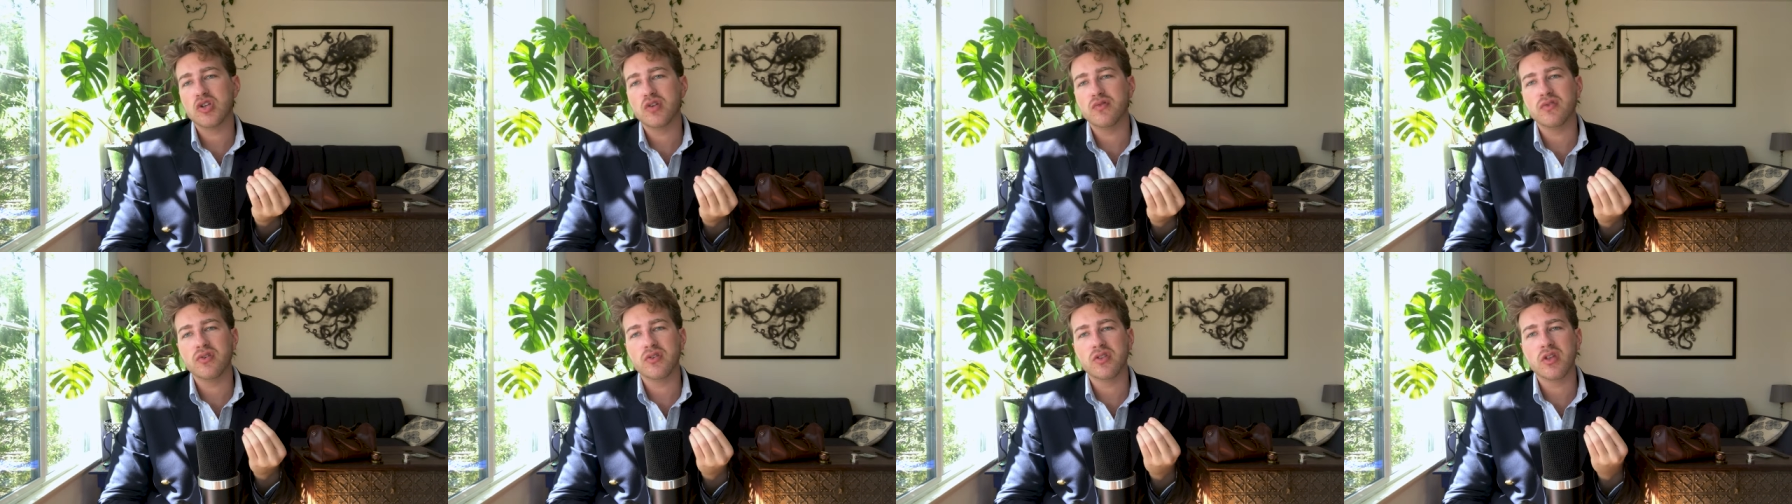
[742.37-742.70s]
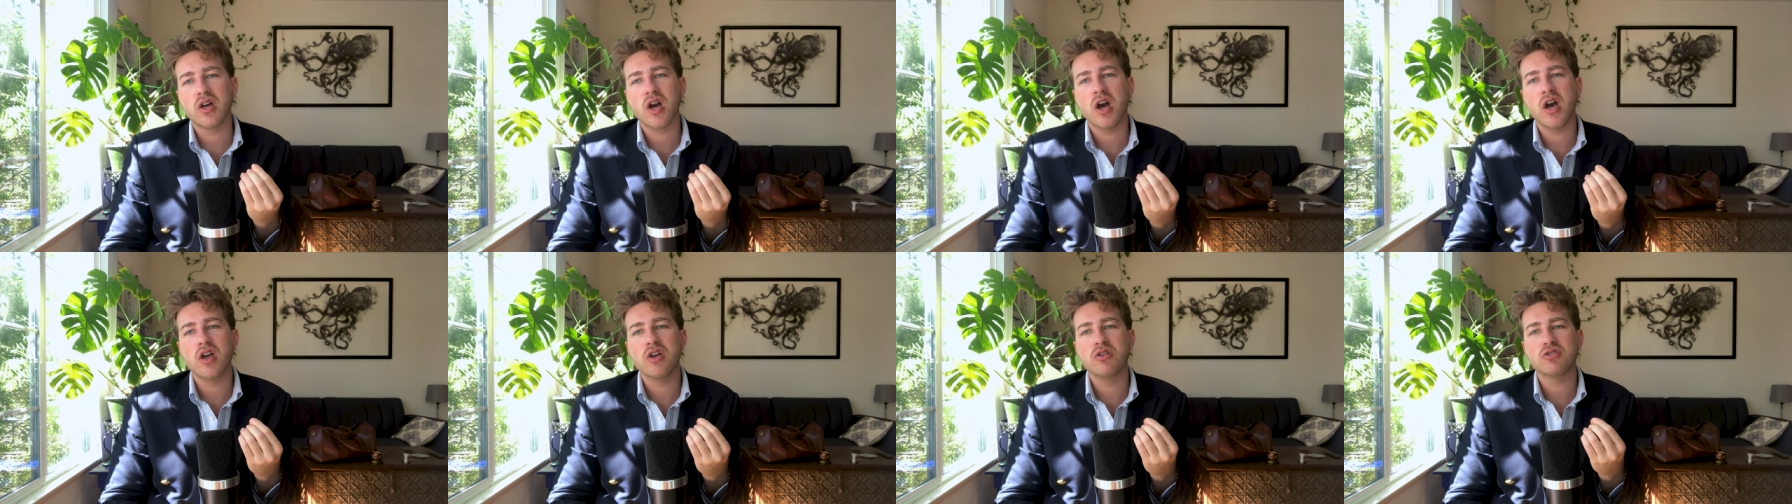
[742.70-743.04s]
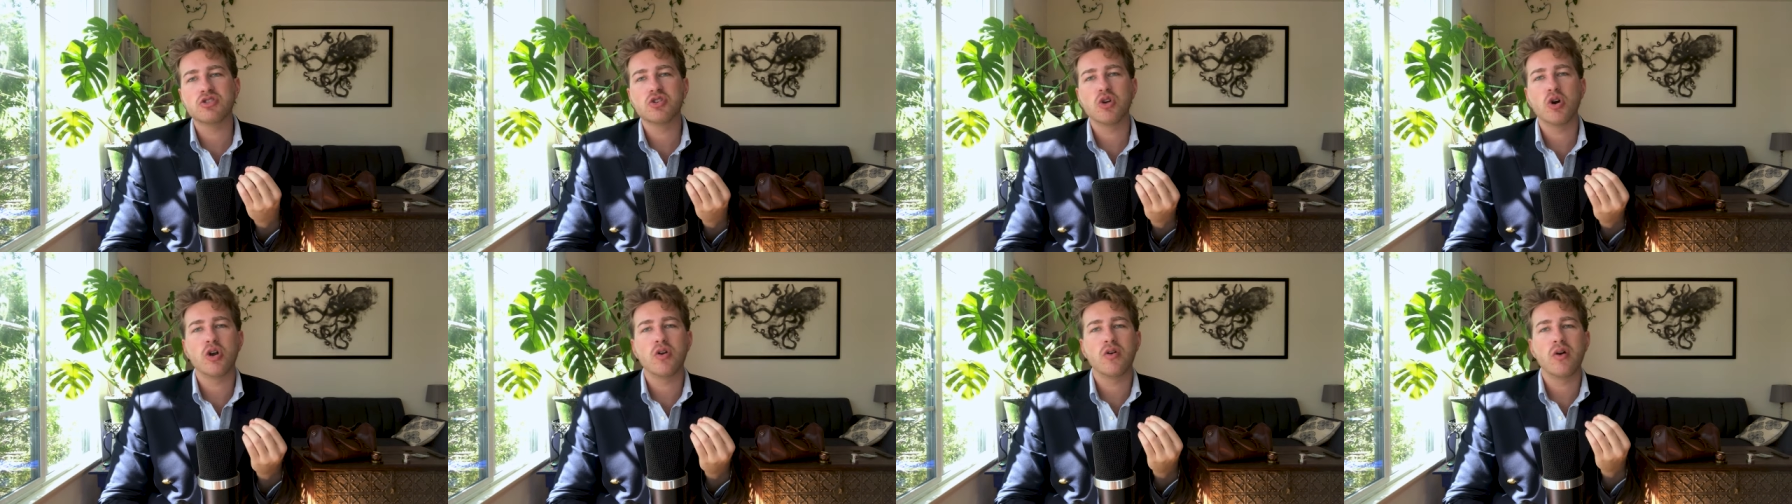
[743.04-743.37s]
if you're the guy
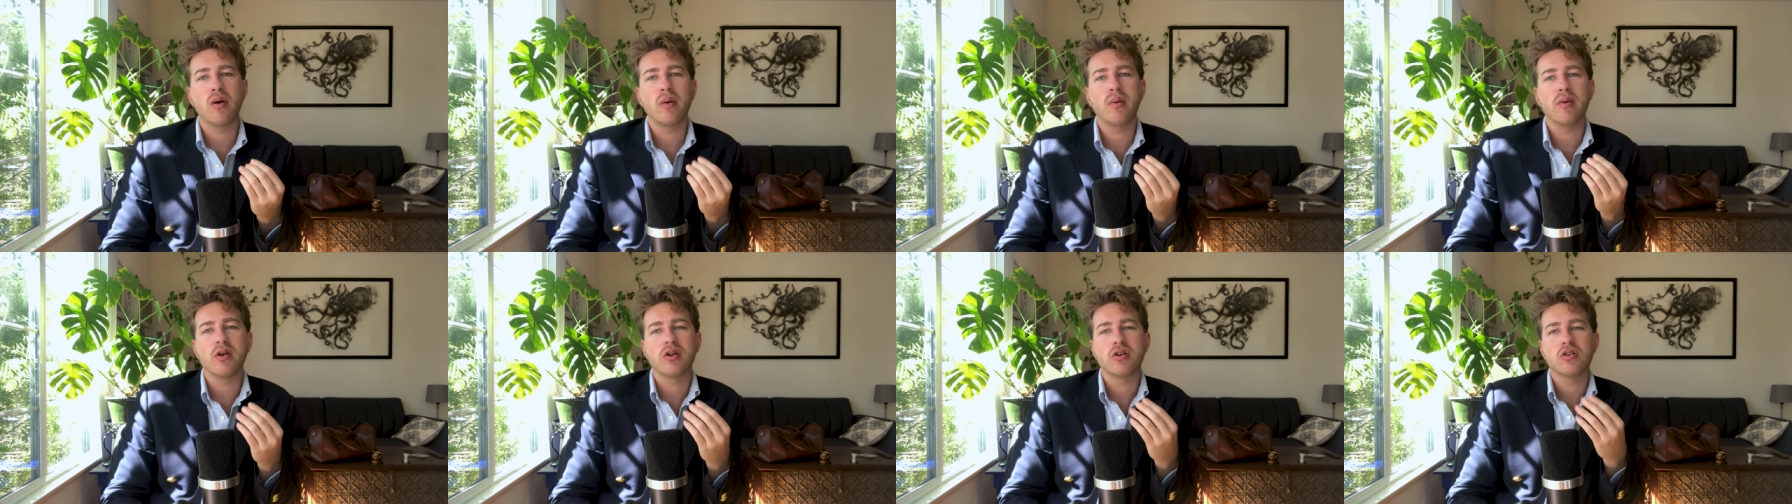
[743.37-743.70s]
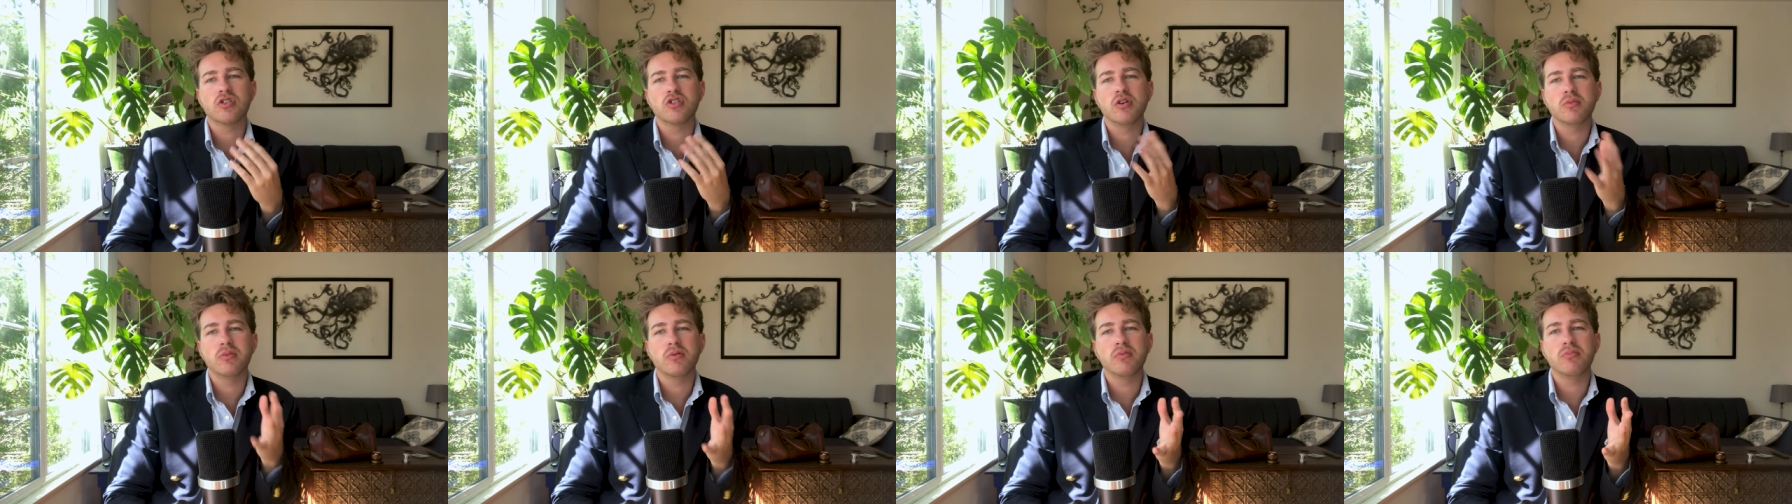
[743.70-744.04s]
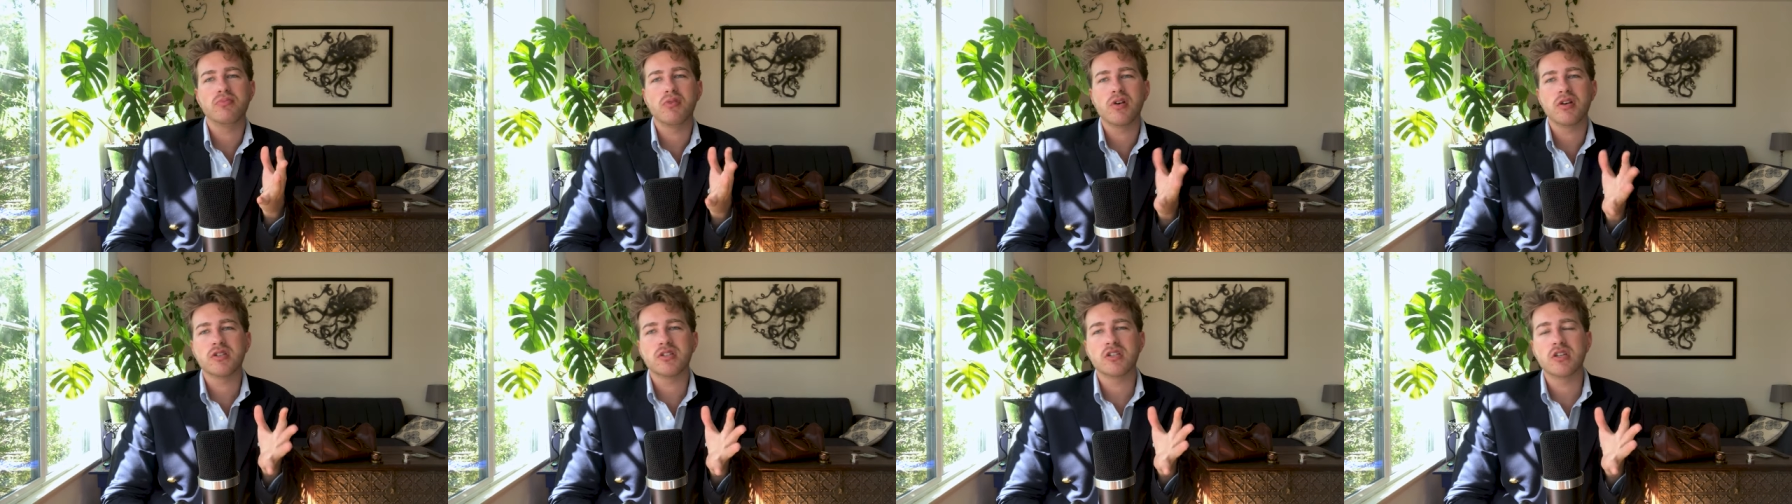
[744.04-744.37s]
who's going around wearing
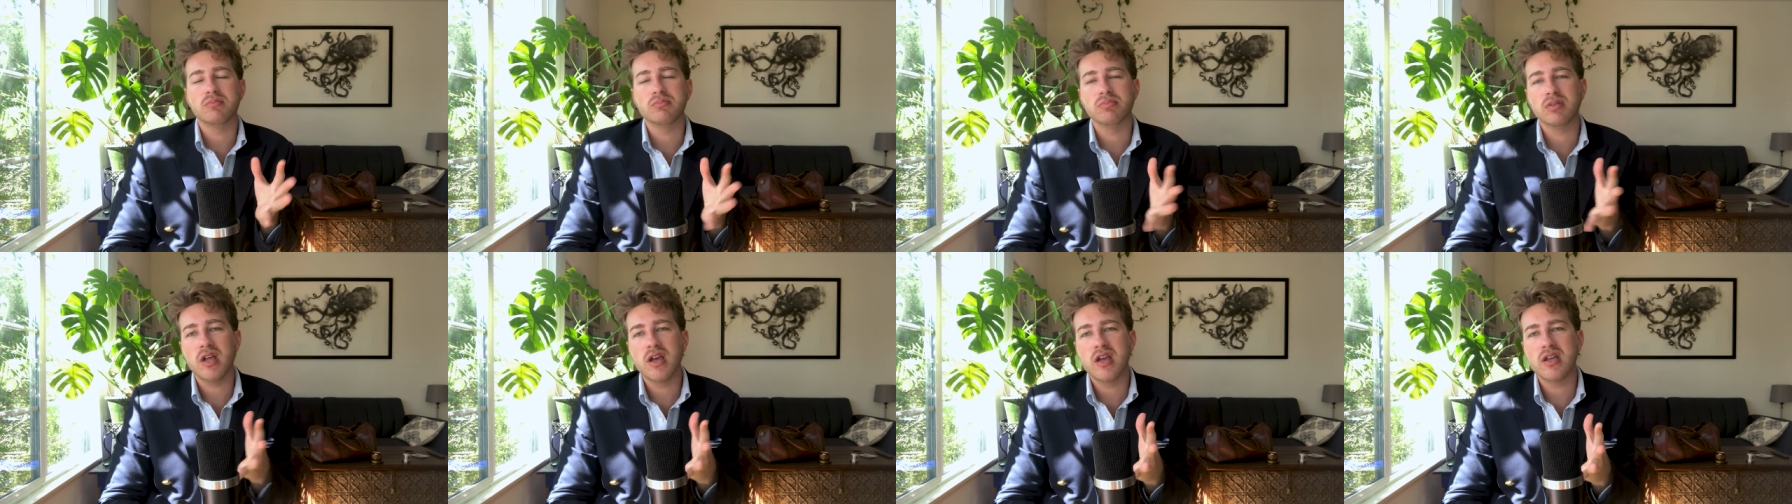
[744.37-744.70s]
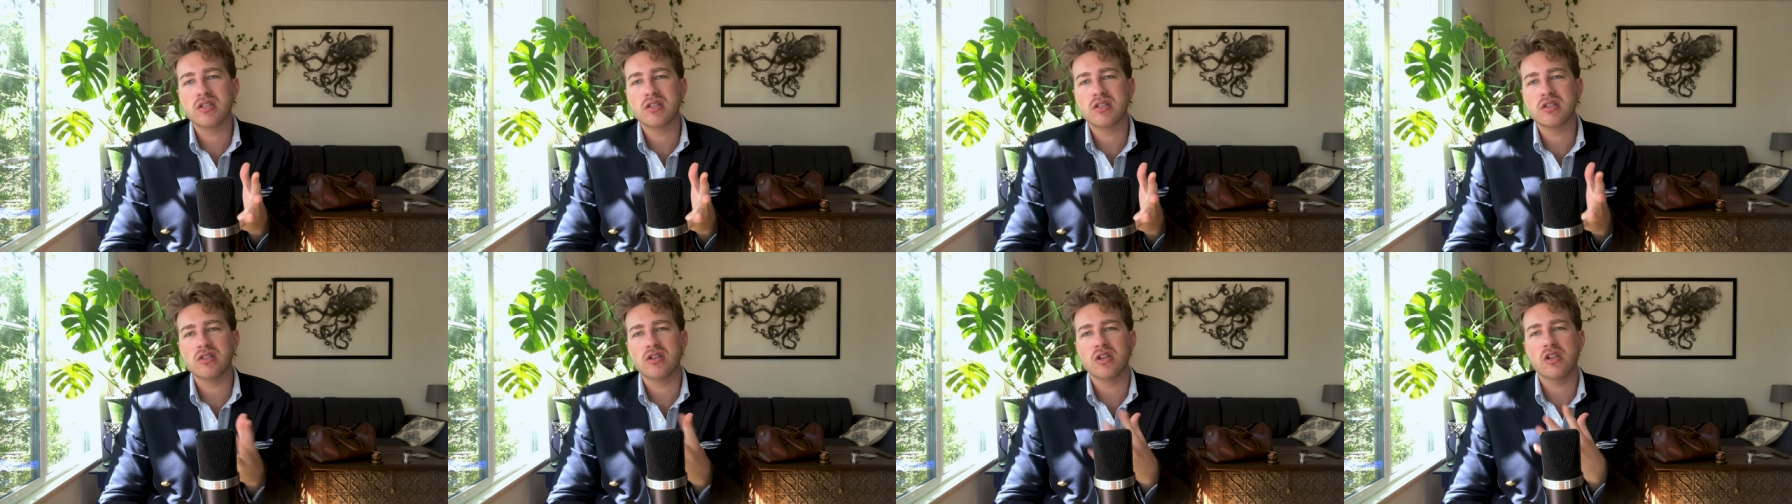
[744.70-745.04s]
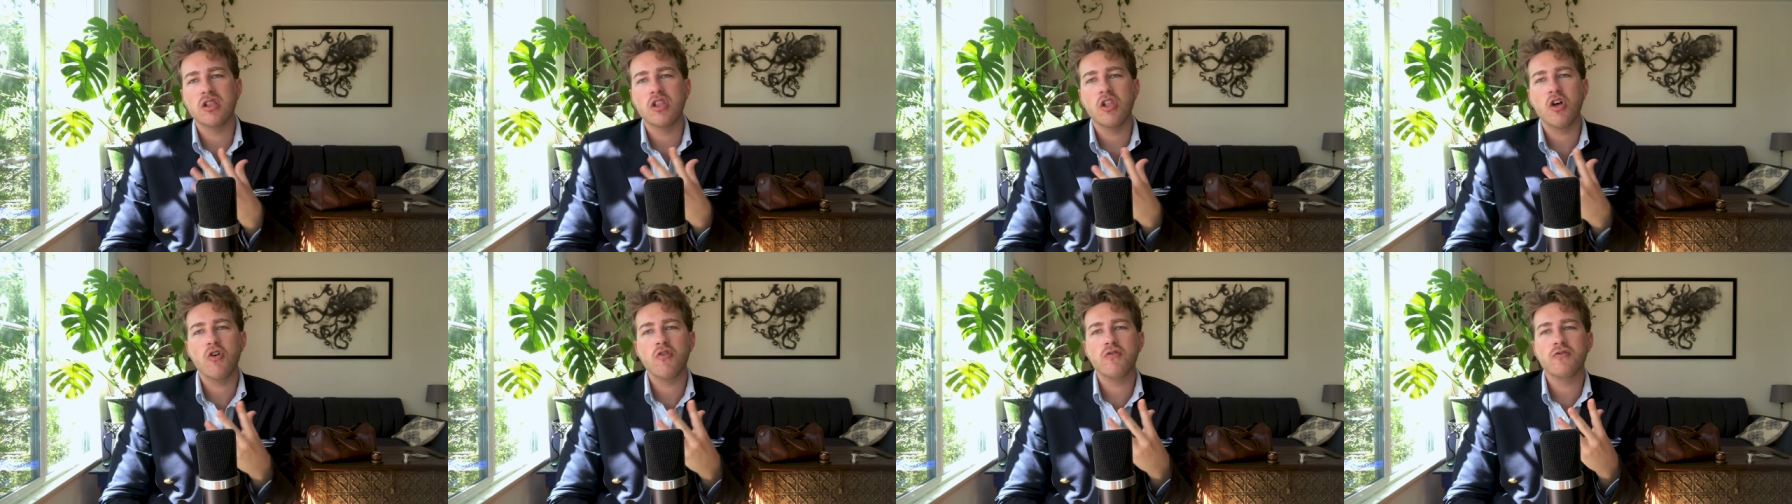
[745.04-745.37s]
double-breasted blazers
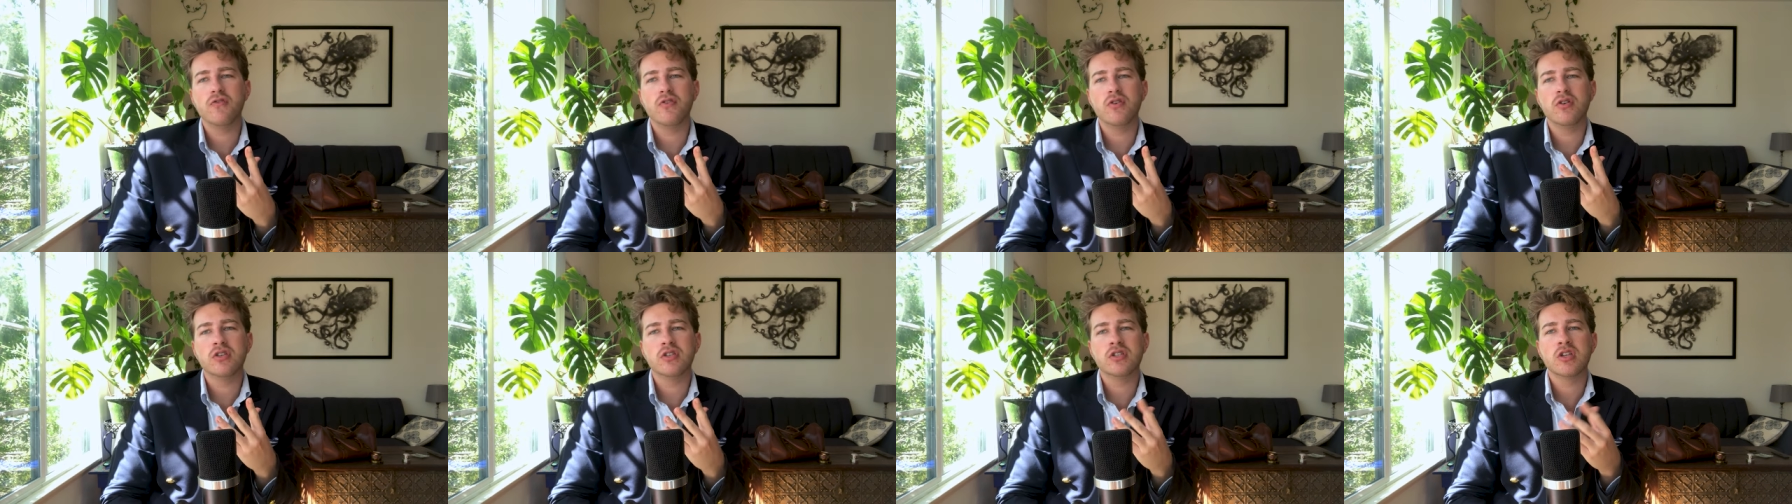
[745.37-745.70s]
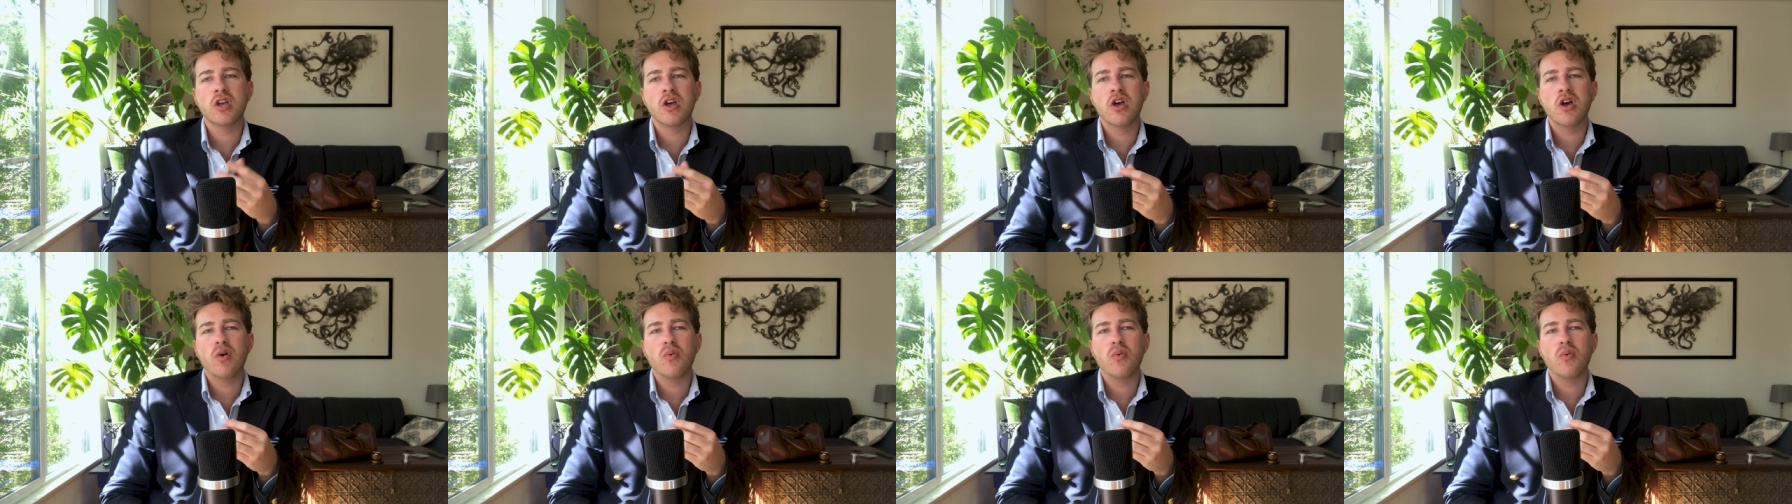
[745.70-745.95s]
and loafers,